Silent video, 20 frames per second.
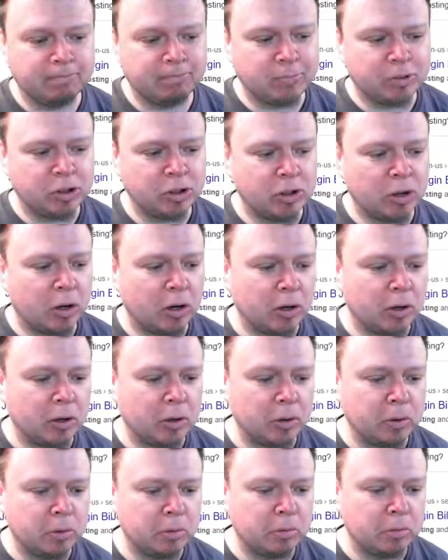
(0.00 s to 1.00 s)

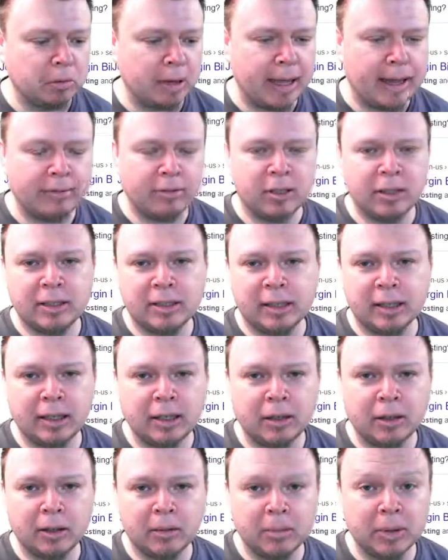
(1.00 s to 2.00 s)
show every
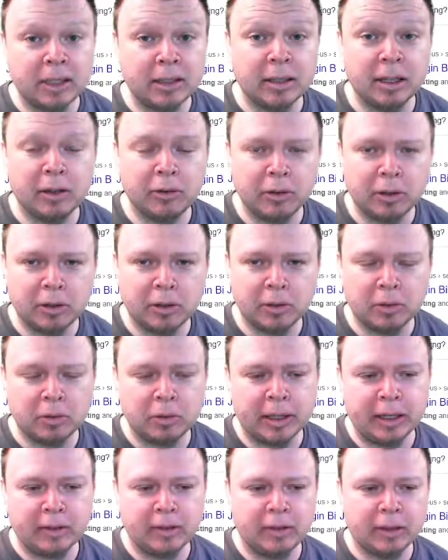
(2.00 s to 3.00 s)
single material
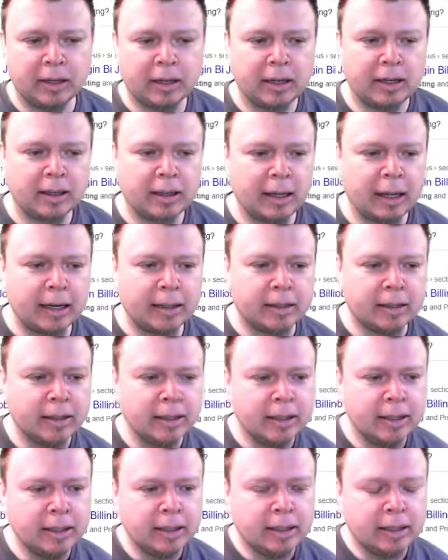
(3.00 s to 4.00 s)
or anything like that.
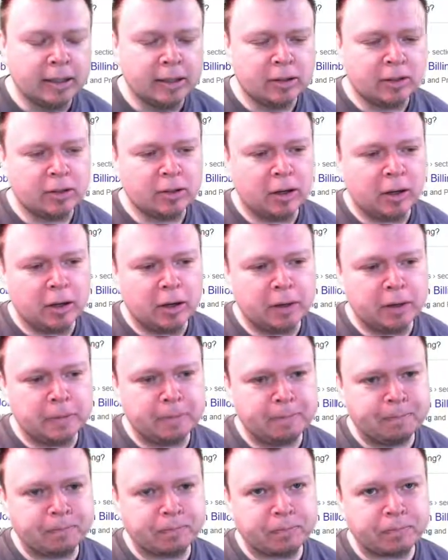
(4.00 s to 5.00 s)
So,
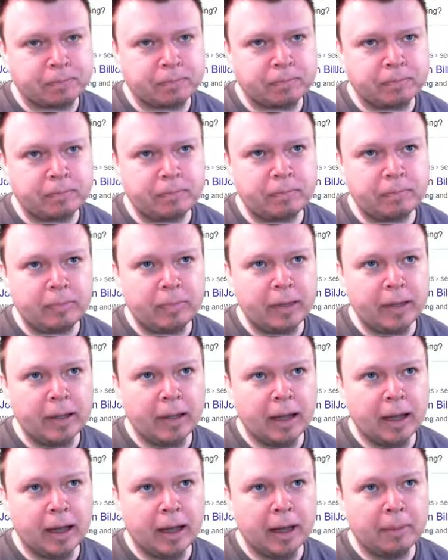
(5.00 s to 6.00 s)

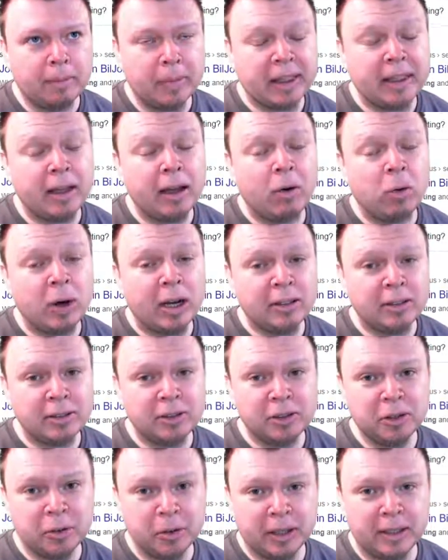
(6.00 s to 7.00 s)
but there are ways
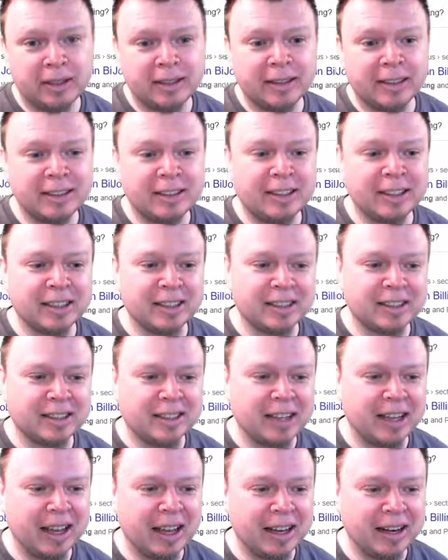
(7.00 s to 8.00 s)
to do it. It's
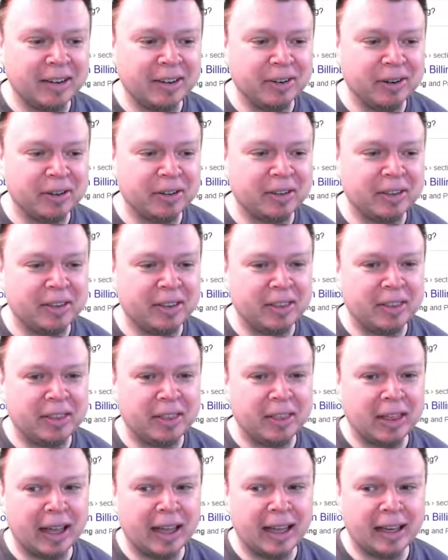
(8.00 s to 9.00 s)
just not
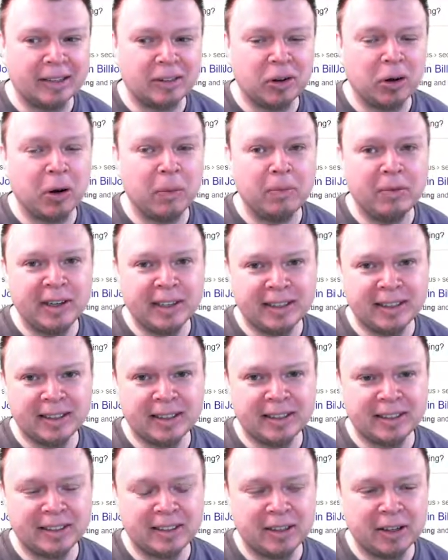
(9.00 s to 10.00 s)
that obvious
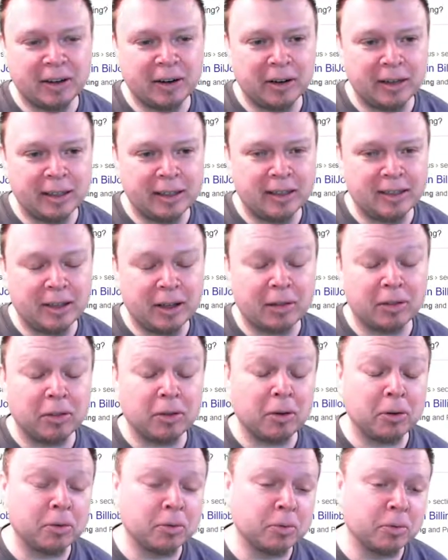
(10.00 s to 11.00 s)
necessarily. So I
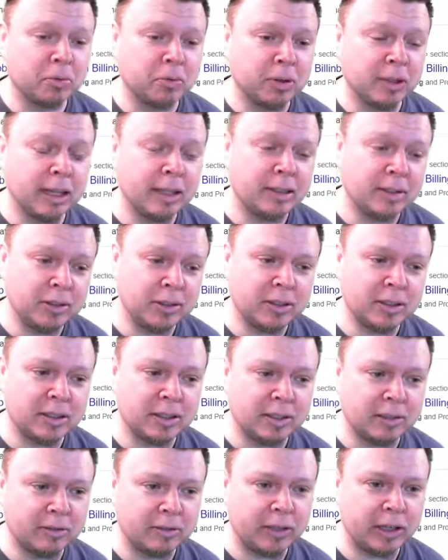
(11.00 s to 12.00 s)
thought, let's do this
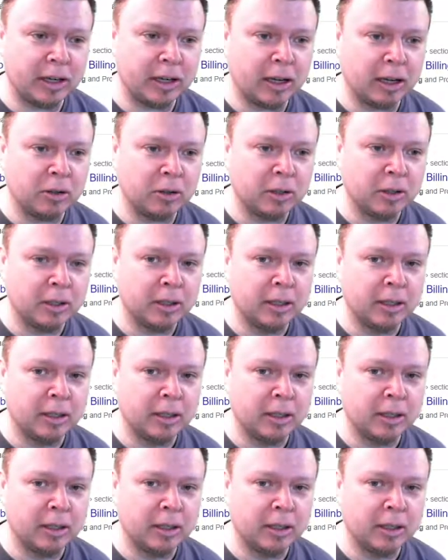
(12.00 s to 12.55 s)
little video.